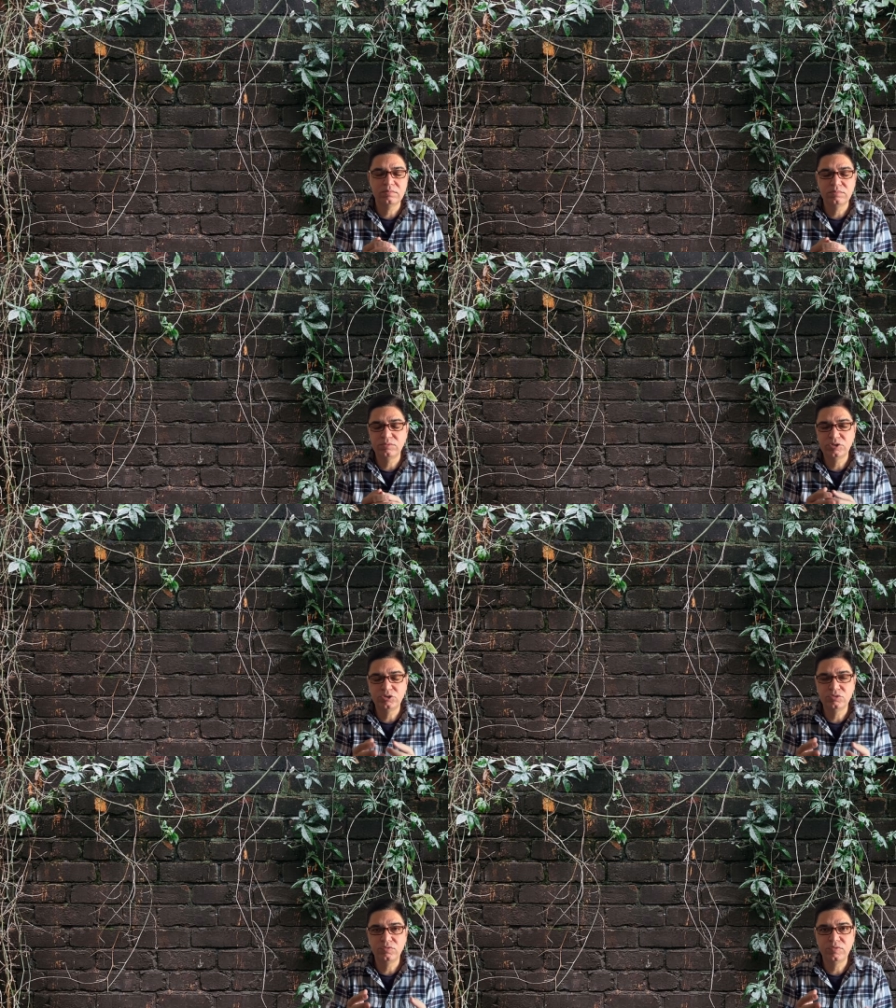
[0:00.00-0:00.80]

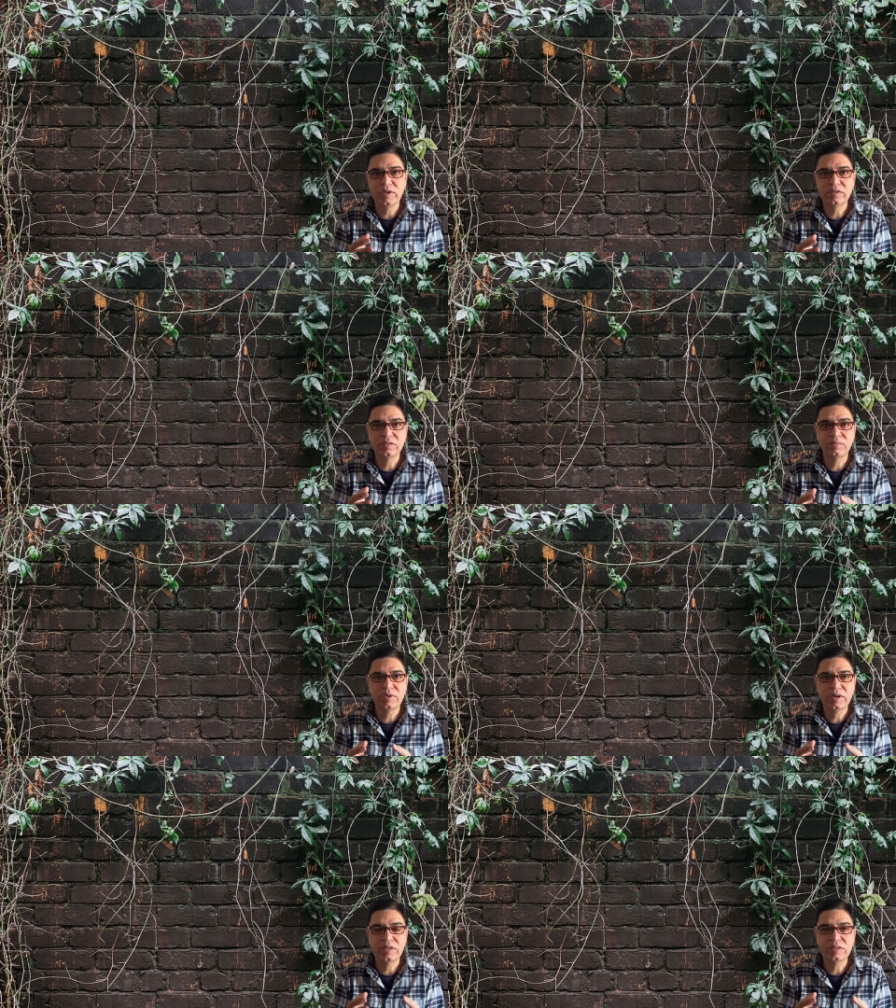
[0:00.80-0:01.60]
which you feel
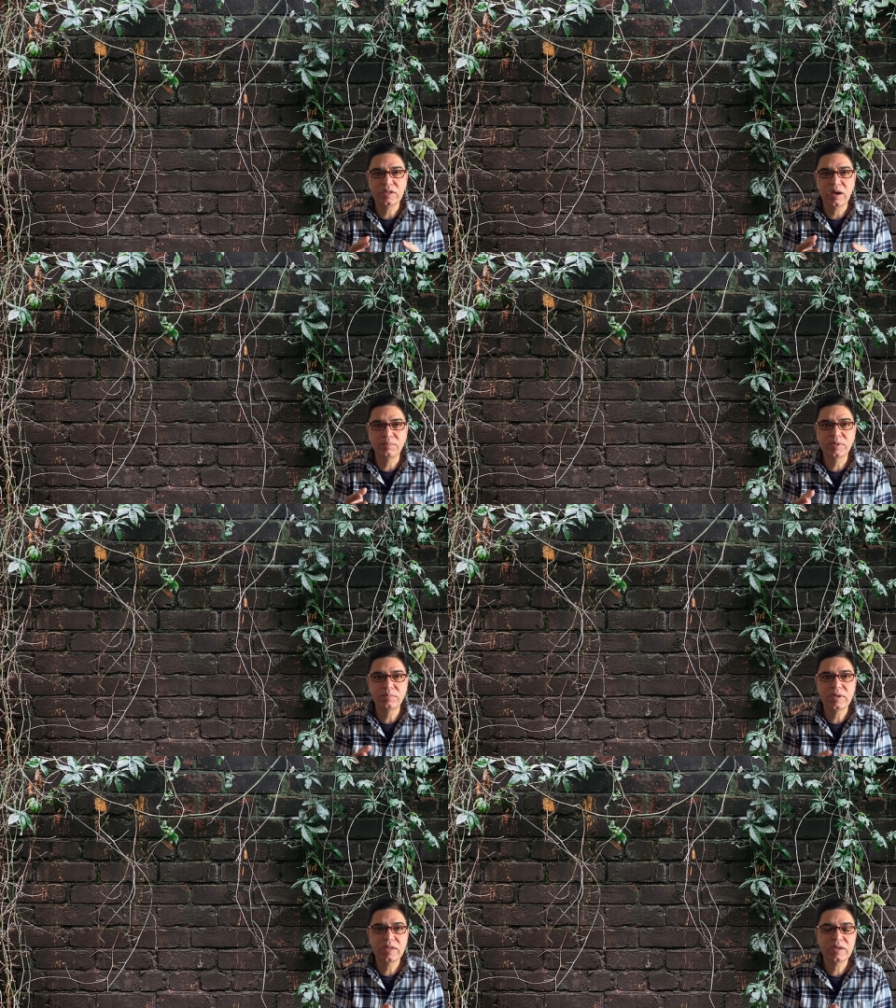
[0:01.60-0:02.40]
somewhere in the
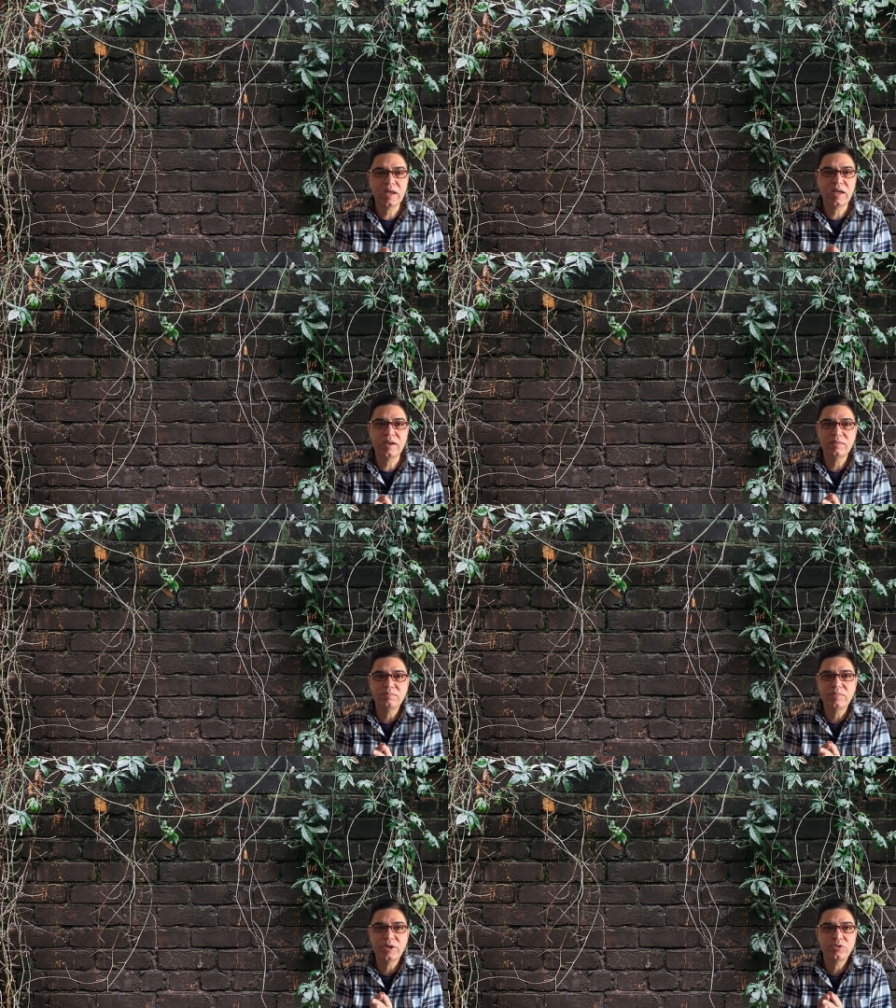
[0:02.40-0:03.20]
abdomen,
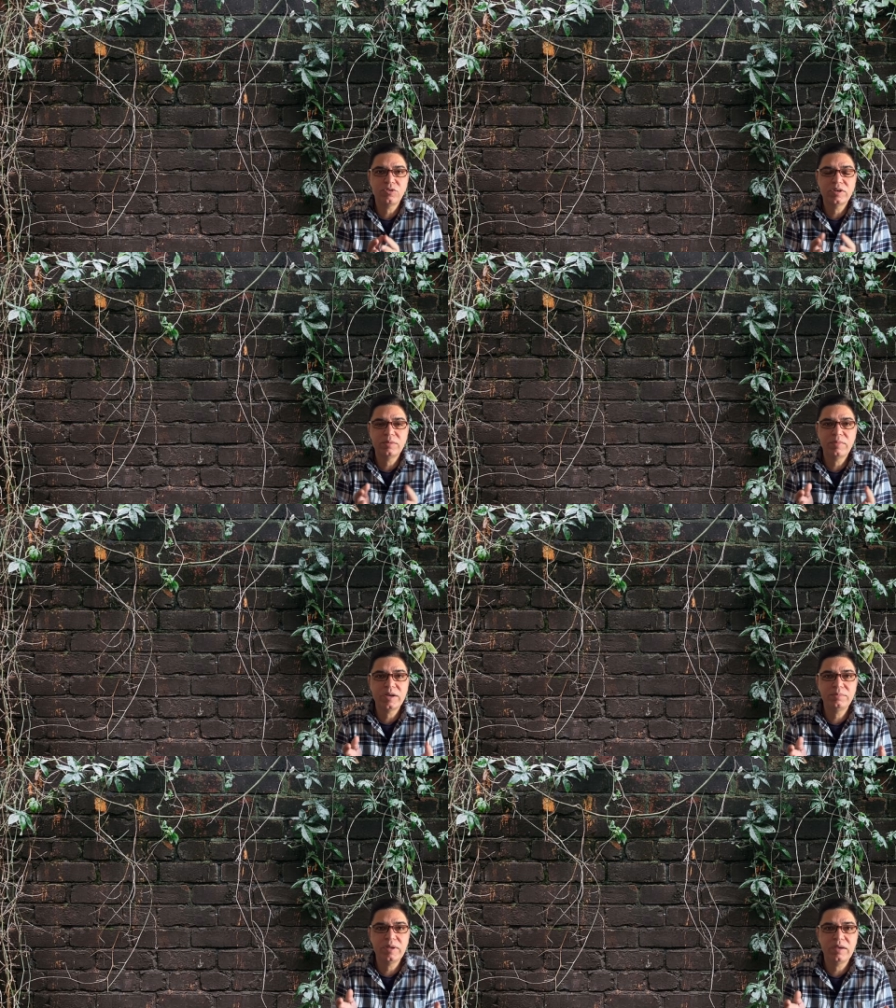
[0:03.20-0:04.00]
and later on they
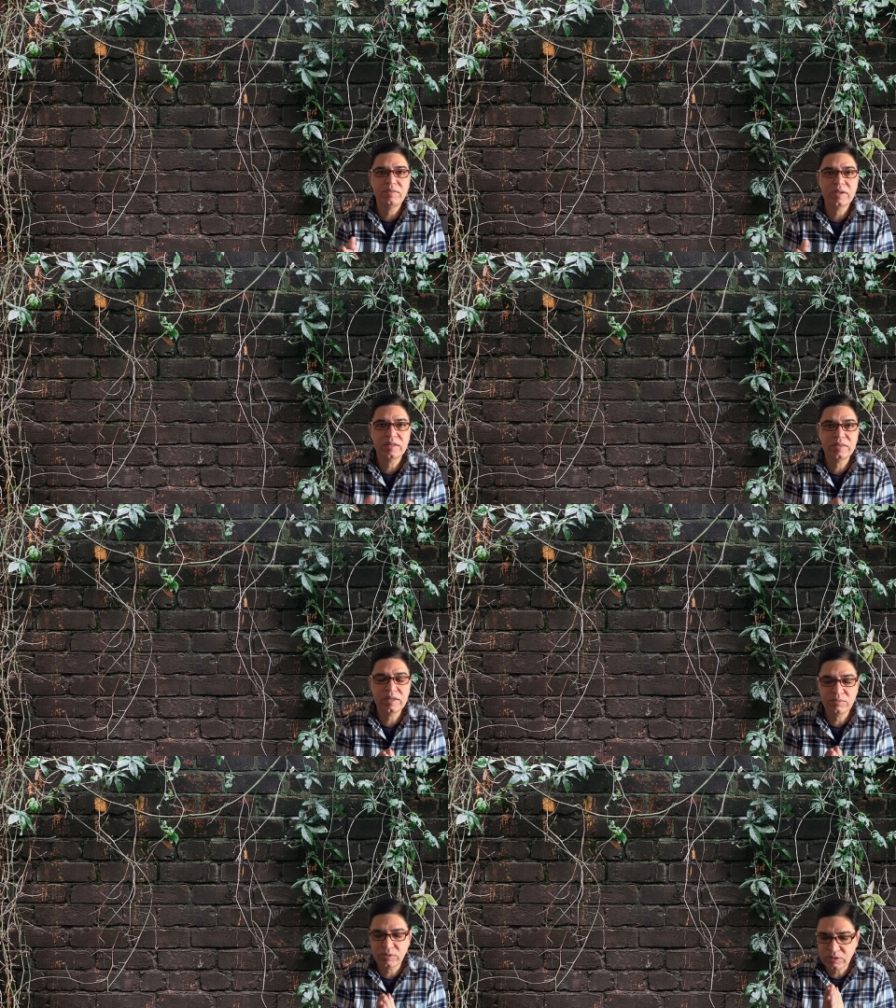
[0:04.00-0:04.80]
might be having
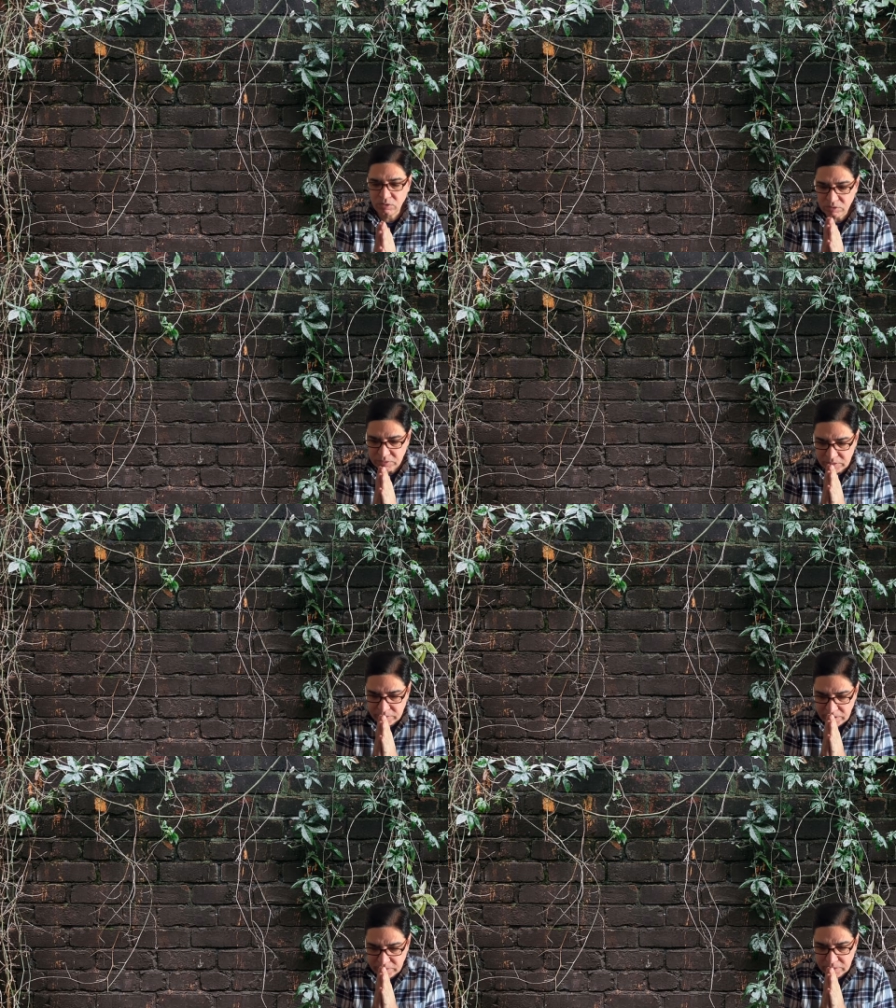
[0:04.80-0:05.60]
the what they call the
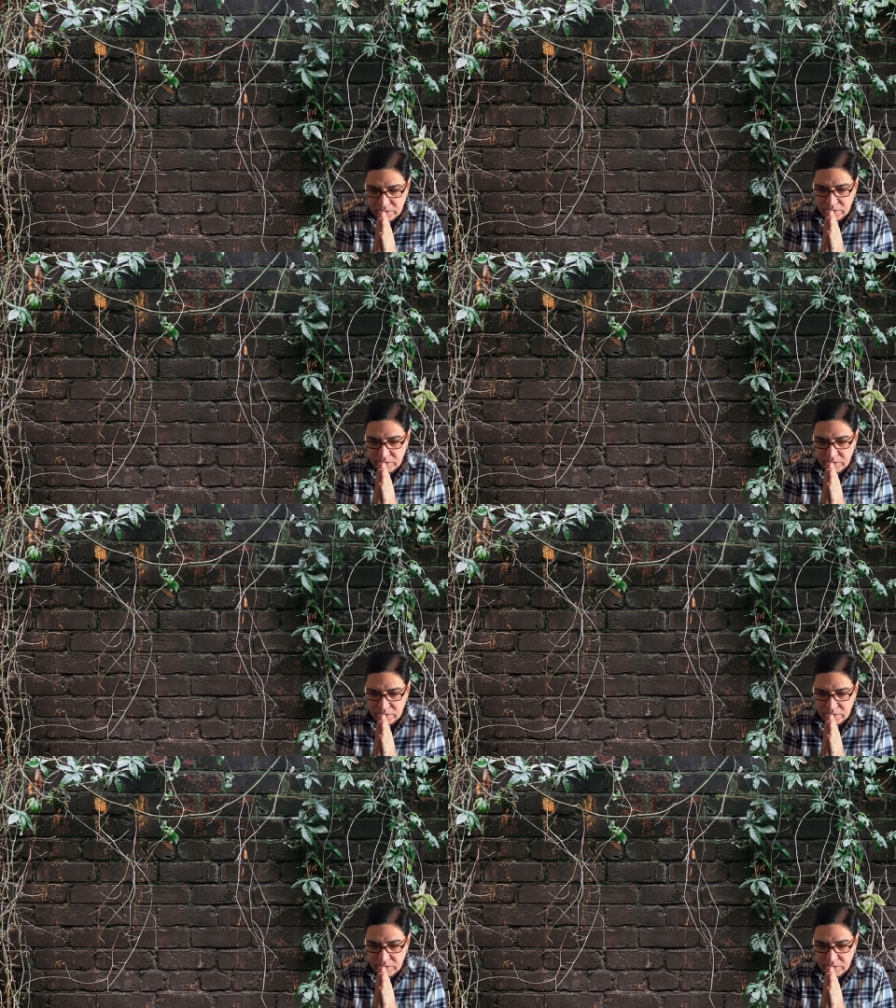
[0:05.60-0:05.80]
red